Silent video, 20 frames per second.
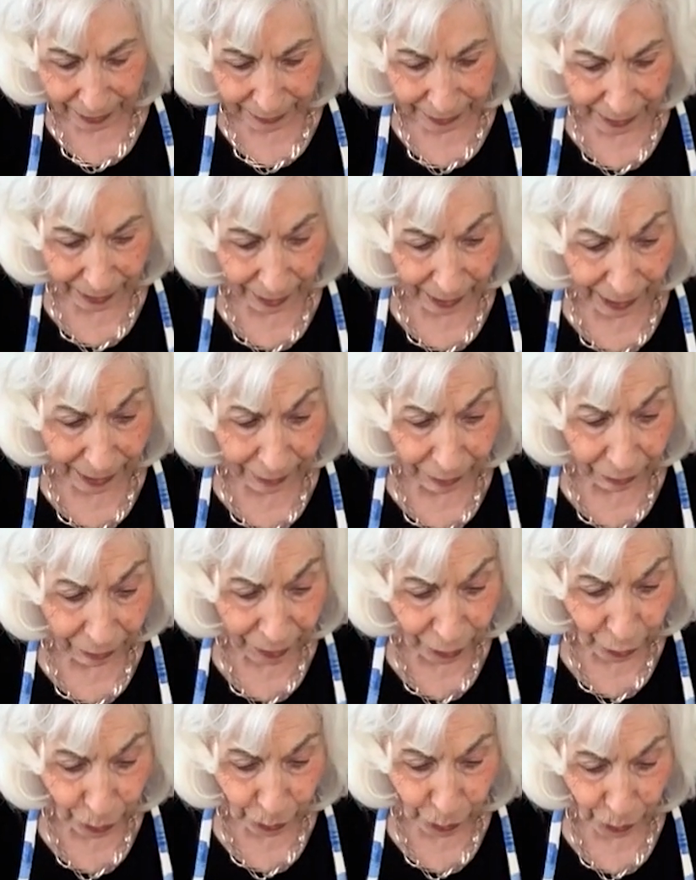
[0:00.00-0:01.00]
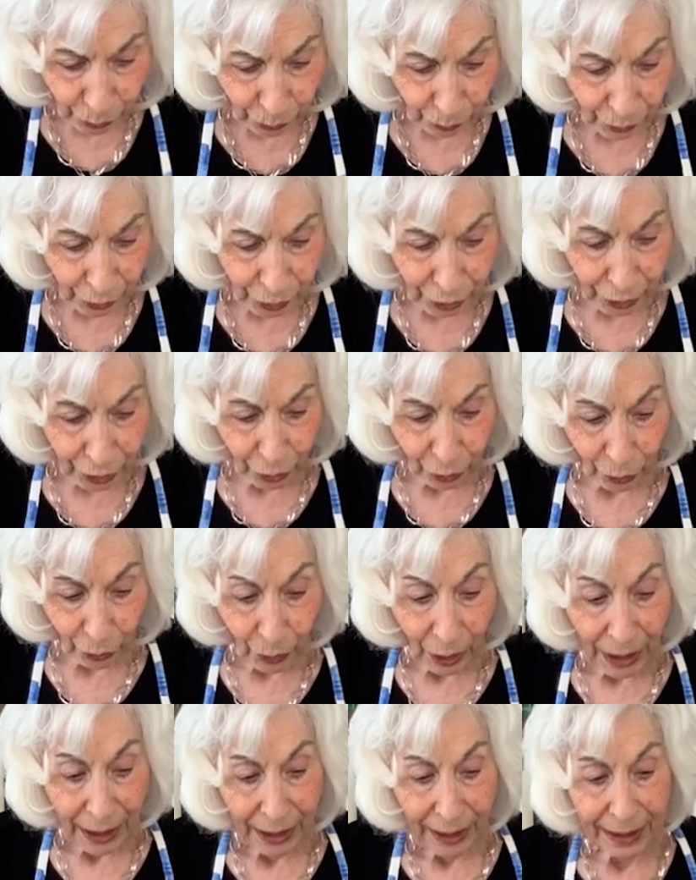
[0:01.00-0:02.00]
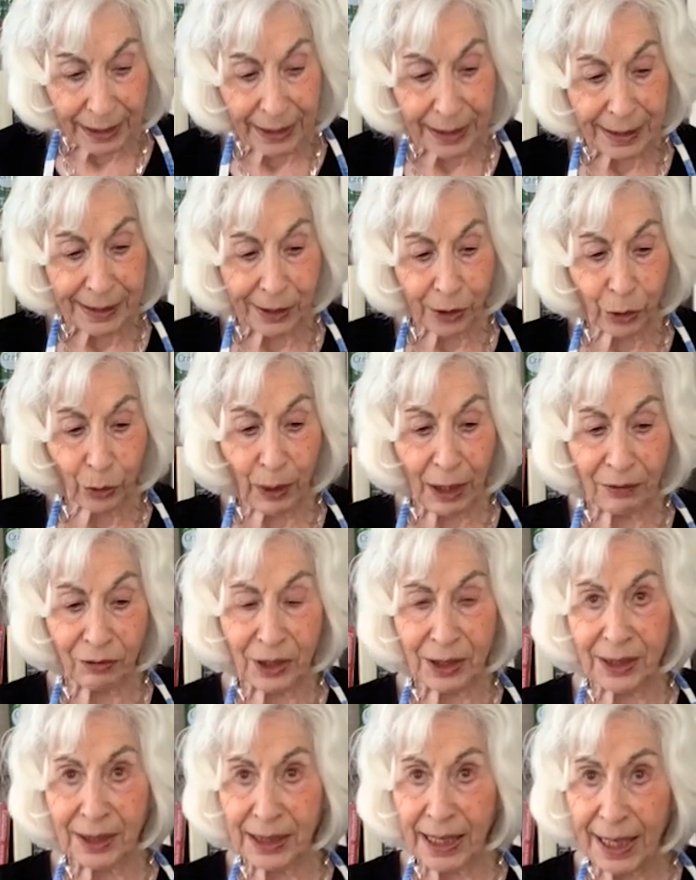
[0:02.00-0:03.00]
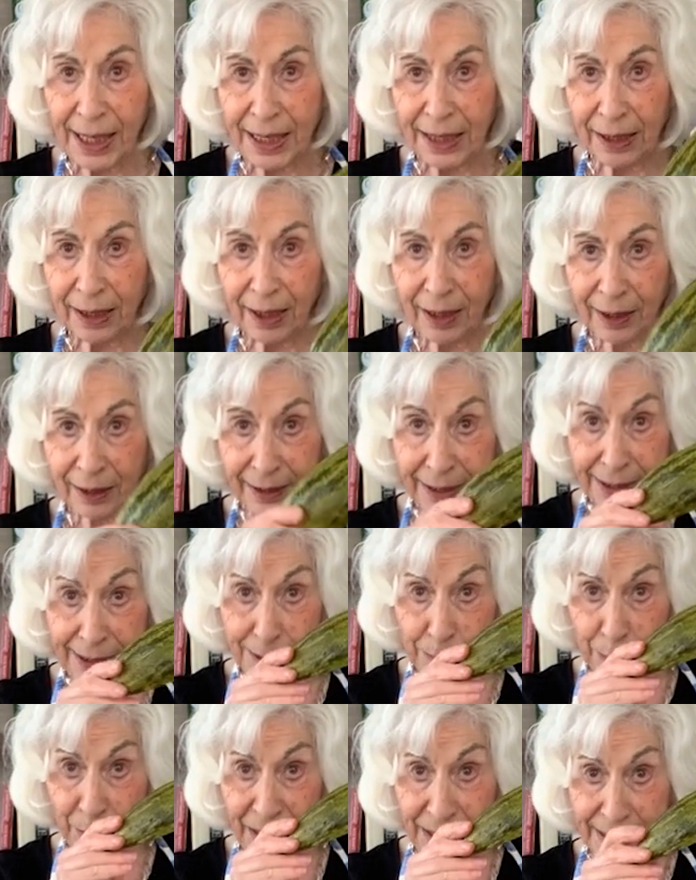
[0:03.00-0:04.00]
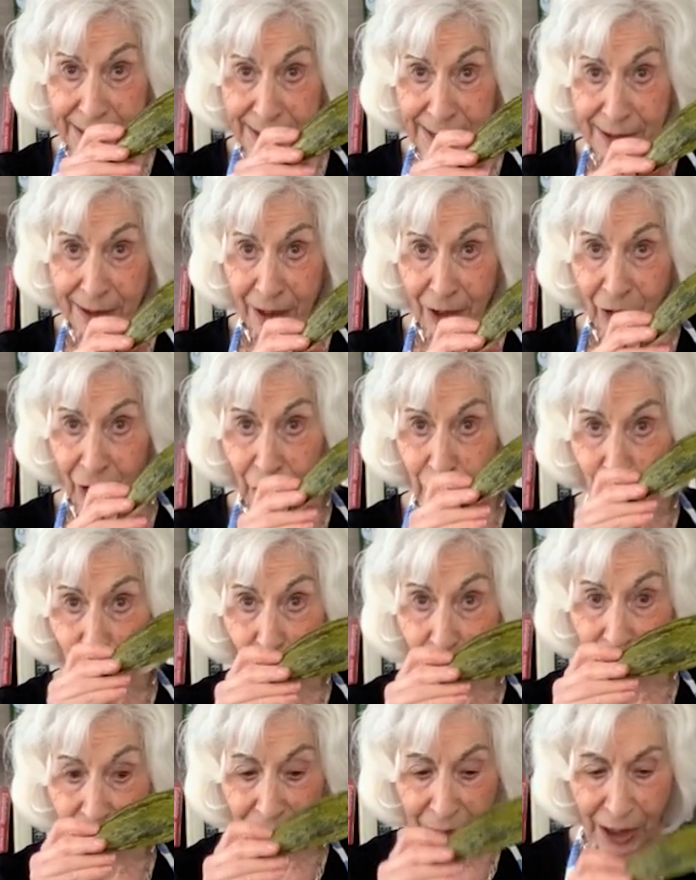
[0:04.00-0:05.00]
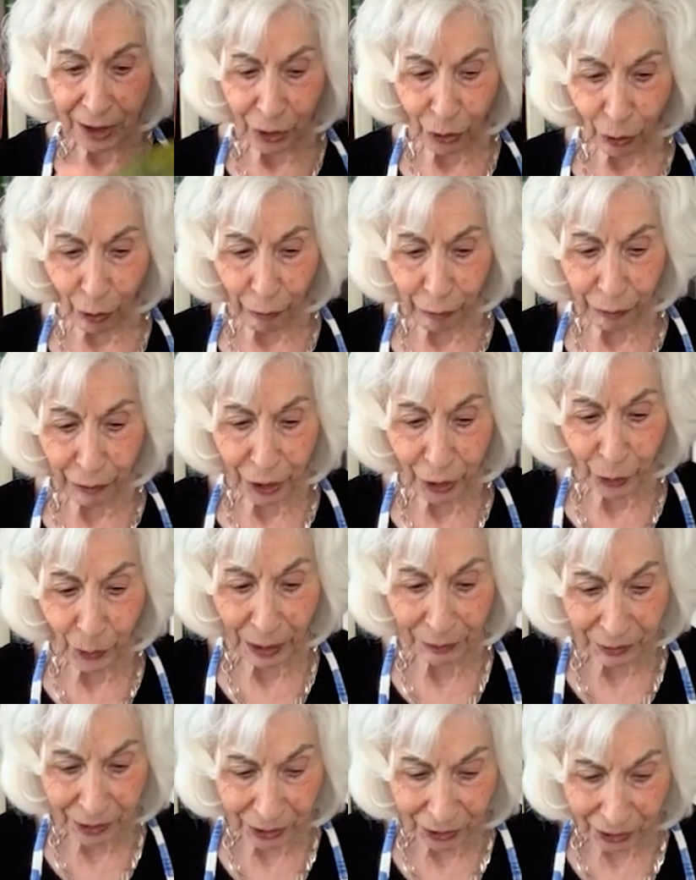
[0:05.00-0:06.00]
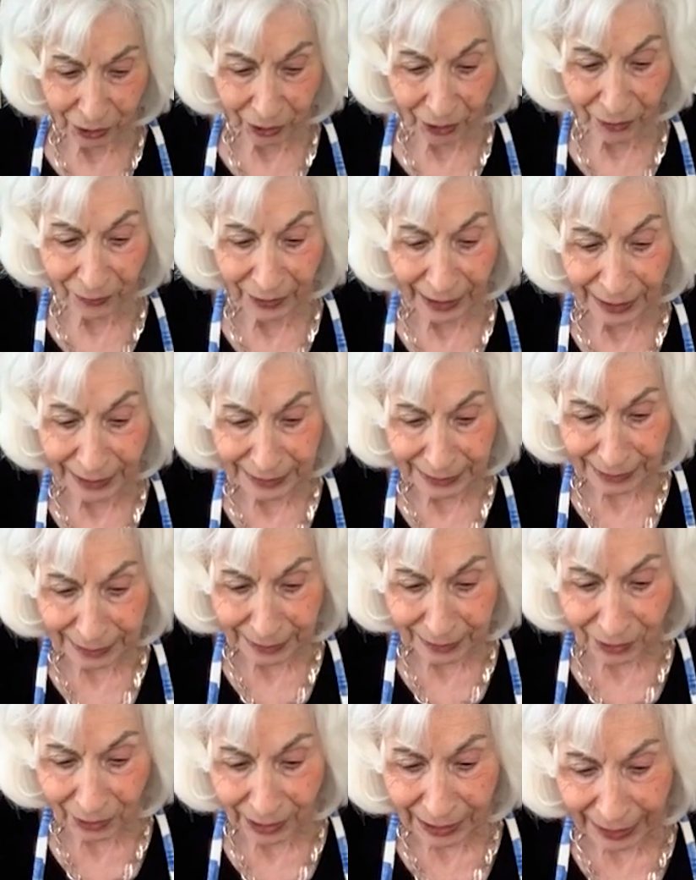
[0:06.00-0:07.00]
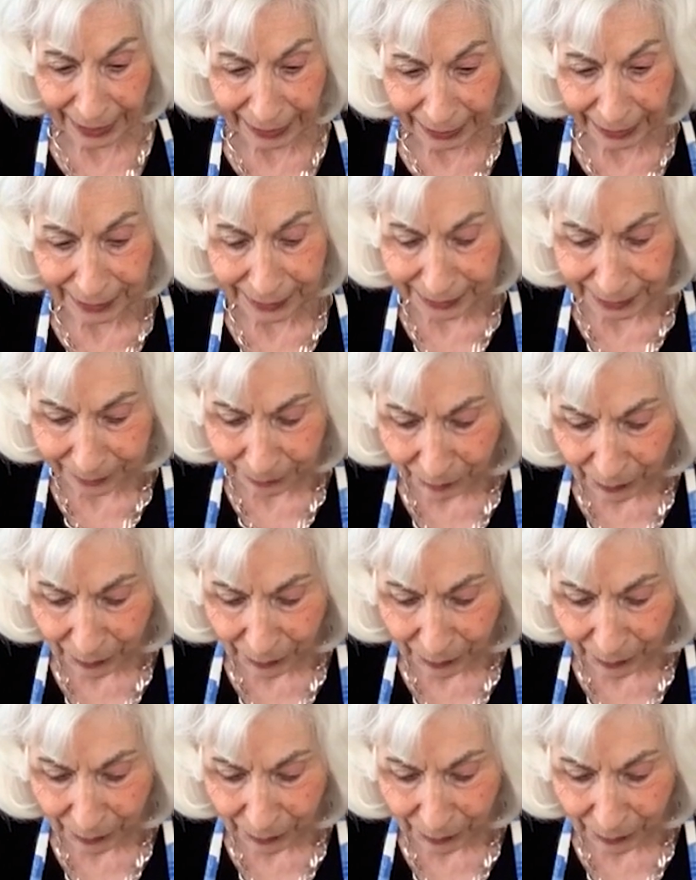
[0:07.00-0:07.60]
The other thing you do is you have to take this piece that you have cut off and you have to turn that into legs.